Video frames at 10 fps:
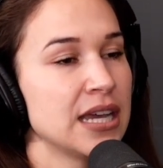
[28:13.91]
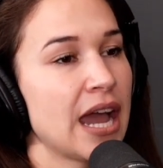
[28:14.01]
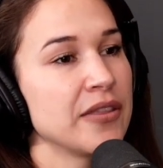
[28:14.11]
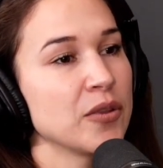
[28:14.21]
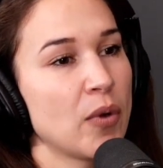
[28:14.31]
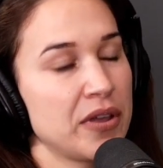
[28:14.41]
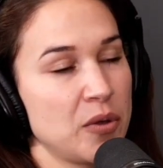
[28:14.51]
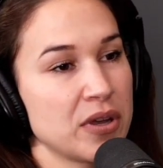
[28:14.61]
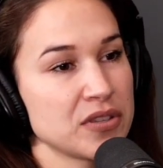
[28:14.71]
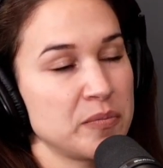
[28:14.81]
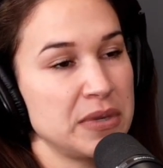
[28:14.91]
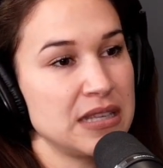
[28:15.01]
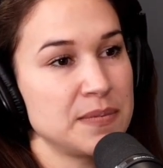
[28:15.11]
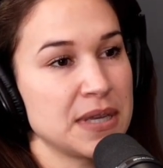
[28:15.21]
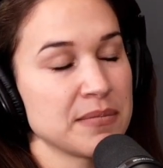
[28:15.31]
And the one that was
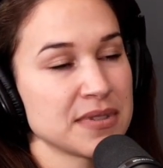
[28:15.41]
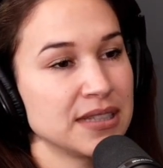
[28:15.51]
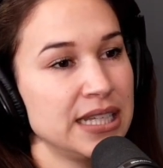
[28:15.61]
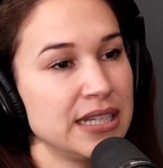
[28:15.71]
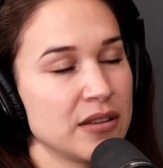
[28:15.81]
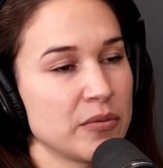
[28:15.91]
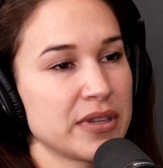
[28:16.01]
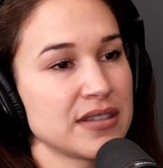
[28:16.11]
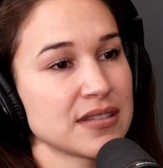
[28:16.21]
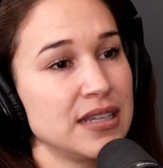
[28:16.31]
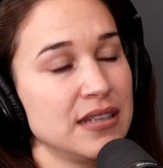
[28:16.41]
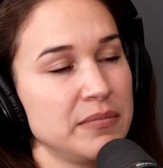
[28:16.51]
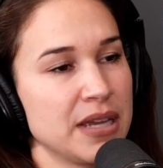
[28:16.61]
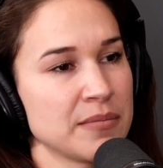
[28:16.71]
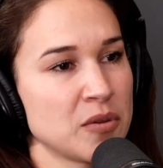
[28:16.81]
obese becomes lean and the one that's lean
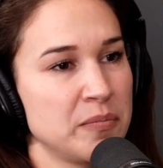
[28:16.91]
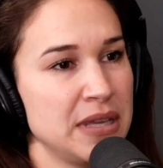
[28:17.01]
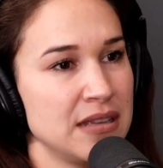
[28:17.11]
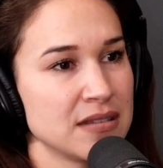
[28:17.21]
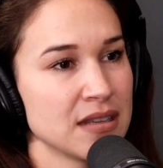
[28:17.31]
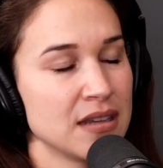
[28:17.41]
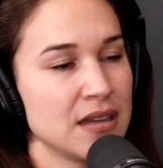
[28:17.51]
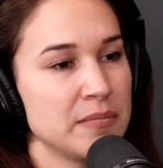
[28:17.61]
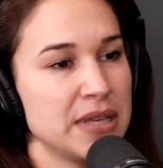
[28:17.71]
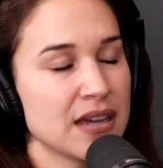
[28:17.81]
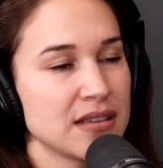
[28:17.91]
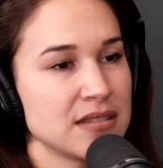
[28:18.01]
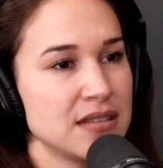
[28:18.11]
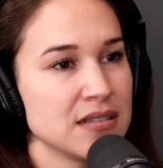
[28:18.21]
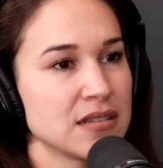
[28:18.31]
becomes obese because
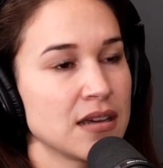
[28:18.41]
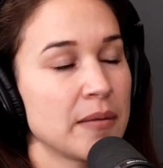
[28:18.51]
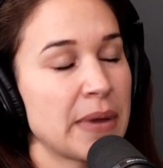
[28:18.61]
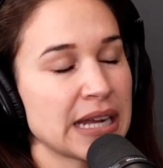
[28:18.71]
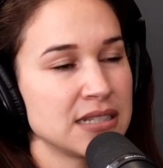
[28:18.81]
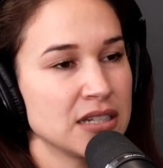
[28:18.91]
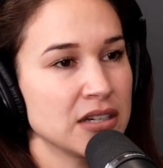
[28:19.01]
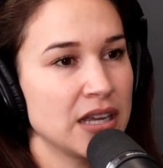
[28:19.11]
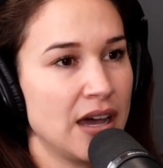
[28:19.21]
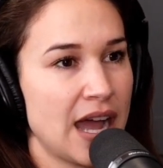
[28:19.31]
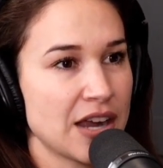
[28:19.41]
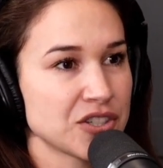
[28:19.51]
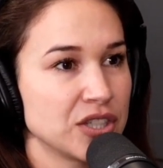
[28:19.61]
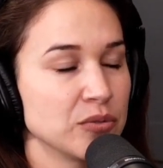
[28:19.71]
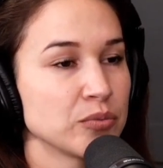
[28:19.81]
these gut bacteria
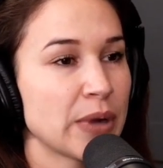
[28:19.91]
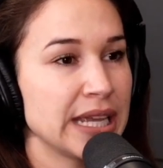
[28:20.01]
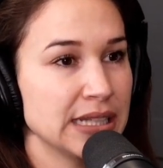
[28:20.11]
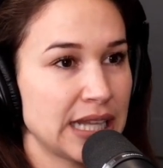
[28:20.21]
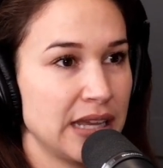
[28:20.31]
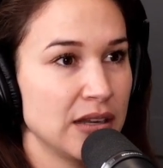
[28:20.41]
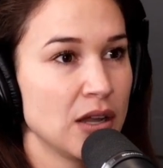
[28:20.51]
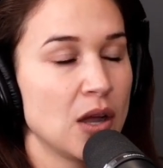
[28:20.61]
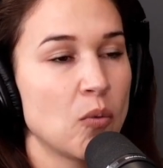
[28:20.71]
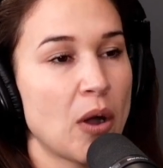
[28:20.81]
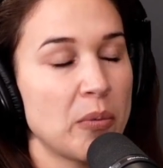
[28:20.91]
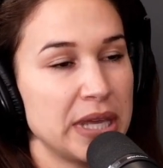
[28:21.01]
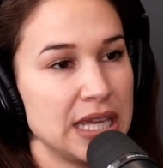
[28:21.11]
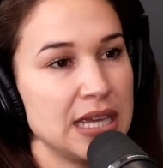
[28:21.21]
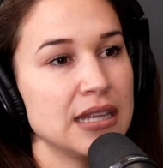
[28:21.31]
actually regulate what we
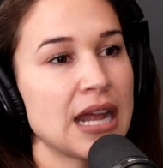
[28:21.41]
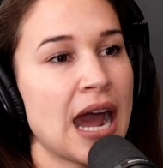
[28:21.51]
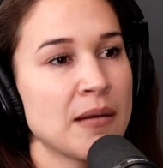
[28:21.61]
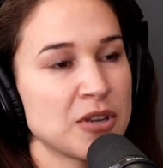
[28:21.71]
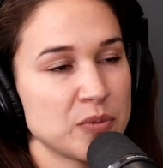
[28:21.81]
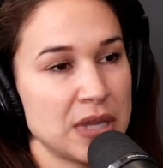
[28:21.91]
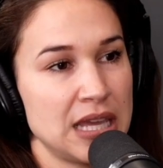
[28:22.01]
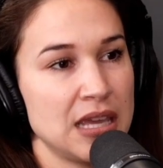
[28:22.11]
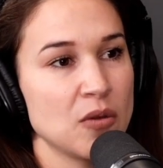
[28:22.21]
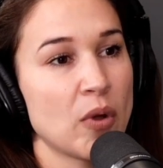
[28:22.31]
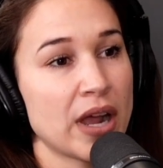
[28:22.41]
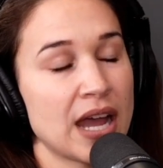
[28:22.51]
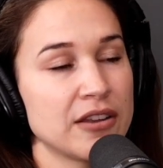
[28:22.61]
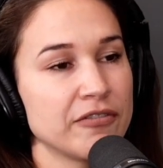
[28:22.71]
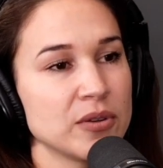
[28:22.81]
eat, how much we eat, what
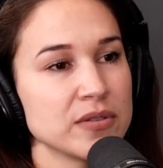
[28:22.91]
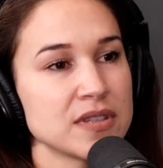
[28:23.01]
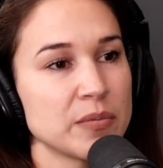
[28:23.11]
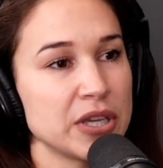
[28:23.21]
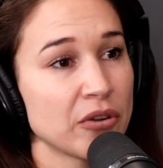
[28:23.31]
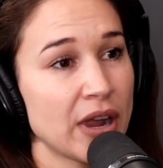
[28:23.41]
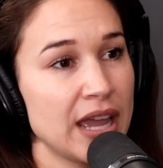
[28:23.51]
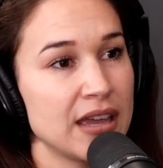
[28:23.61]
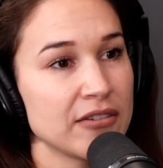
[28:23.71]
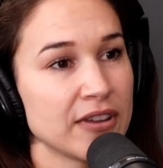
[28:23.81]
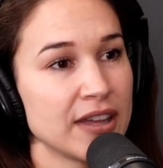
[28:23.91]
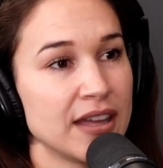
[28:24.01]
kind of foods that we crave.